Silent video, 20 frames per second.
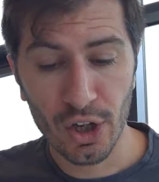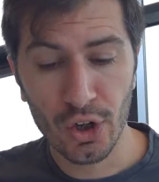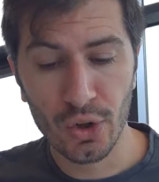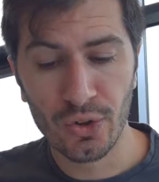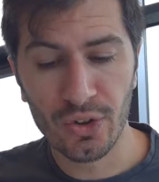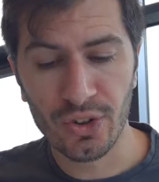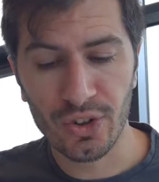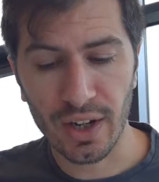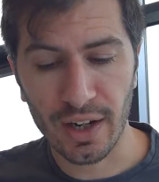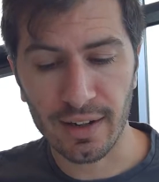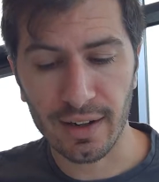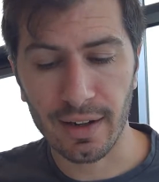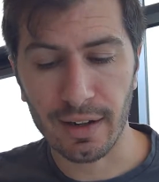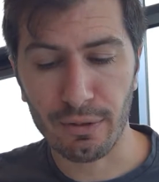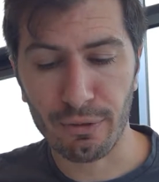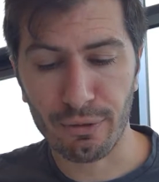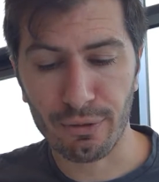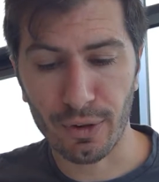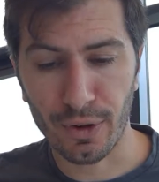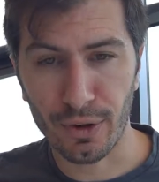who sit
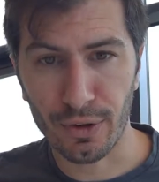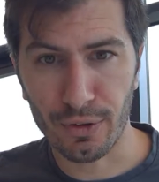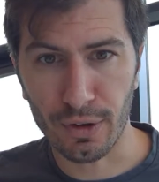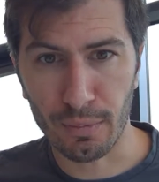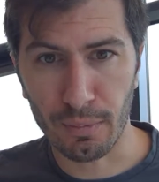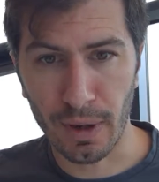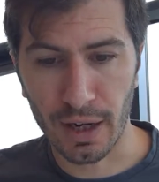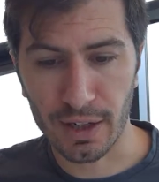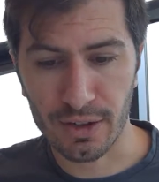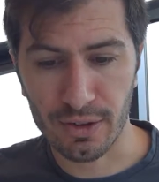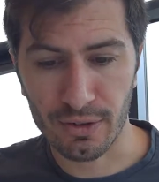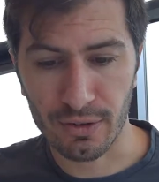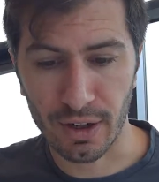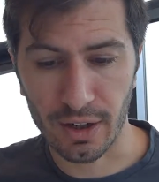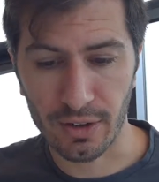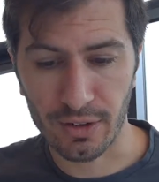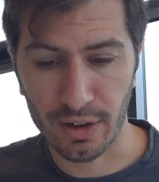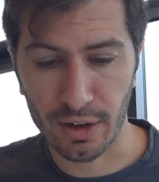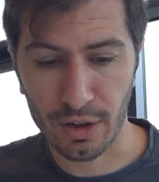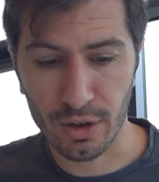in front of the
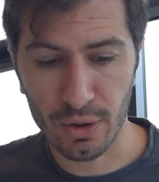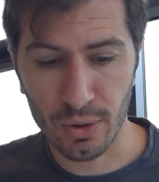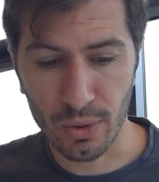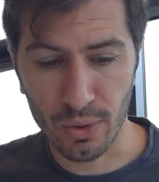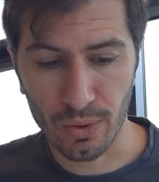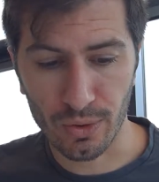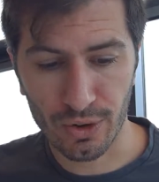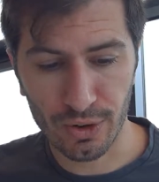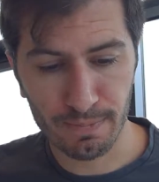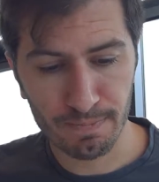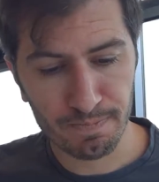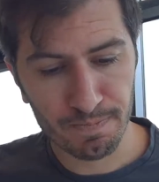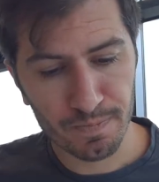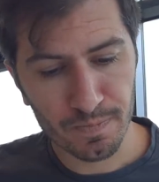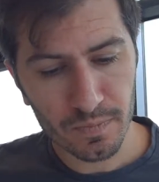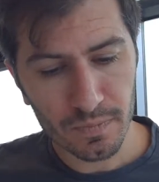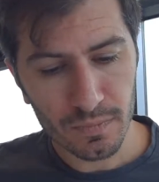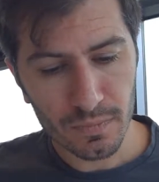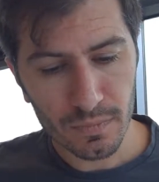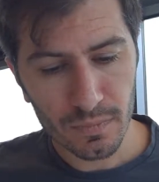magistrates in court.
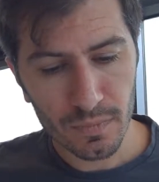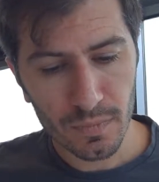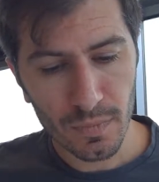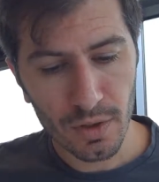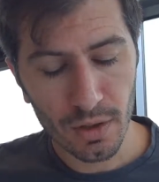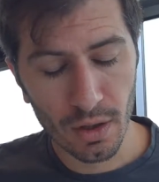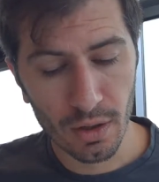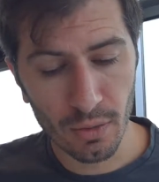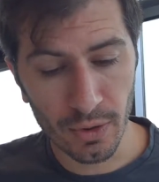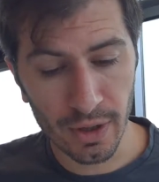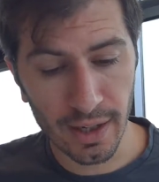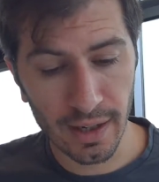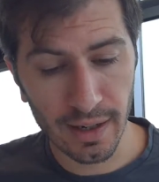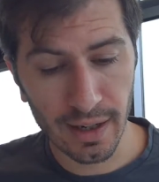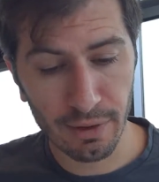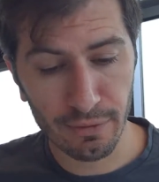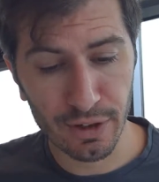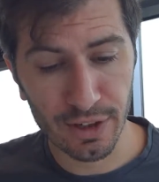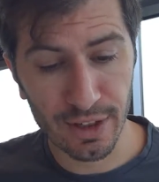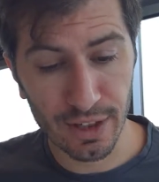We then
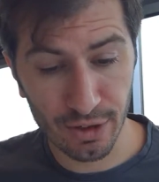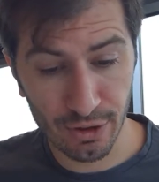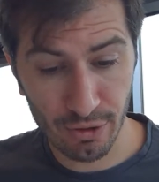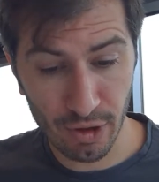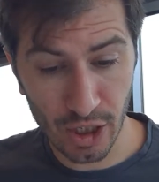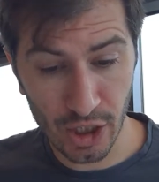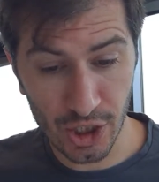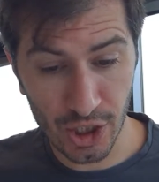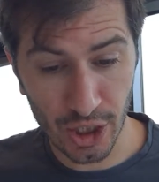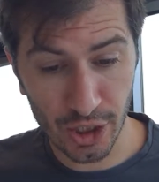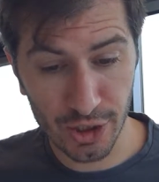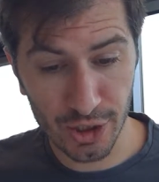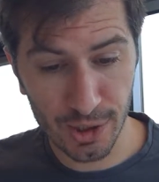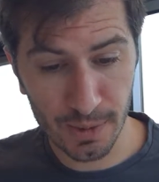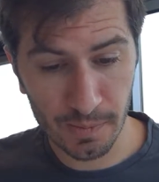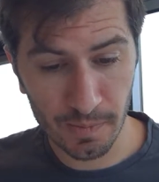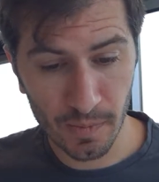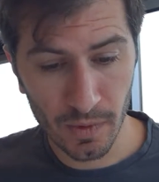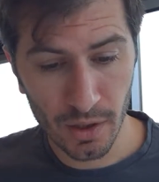have a district judge.